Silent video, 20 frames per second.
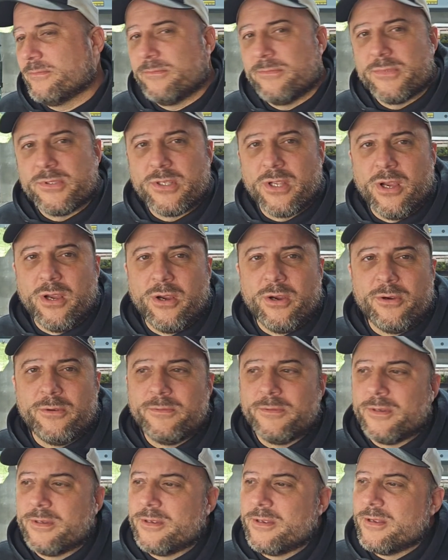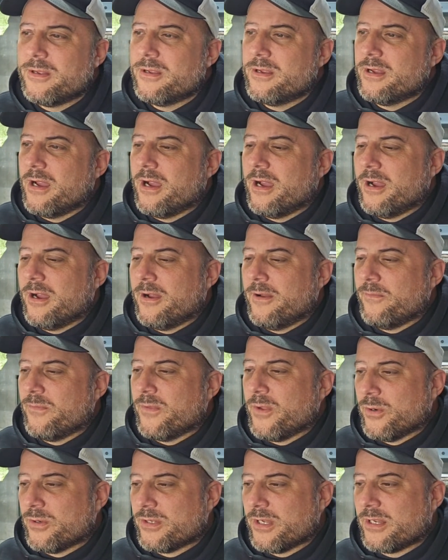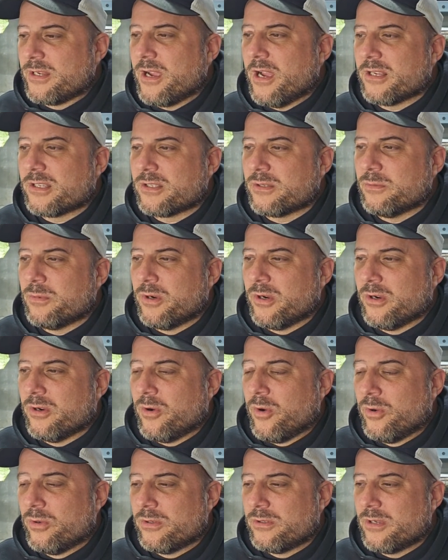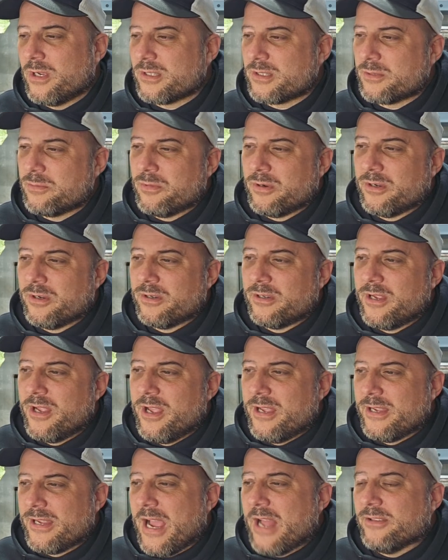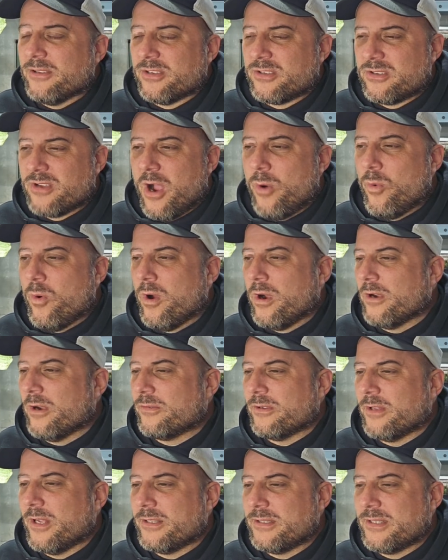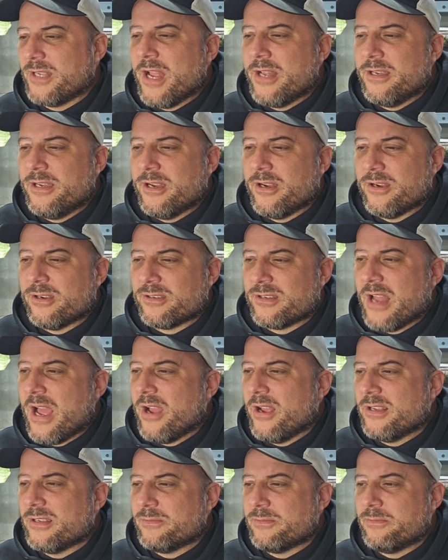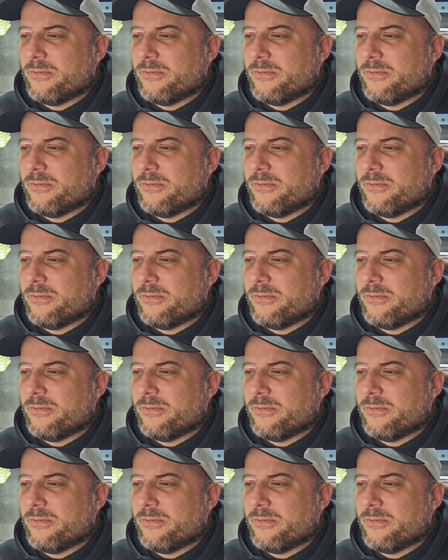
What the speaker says: So there was a customer, old customer, got in saltwater for like 10 years. Now he's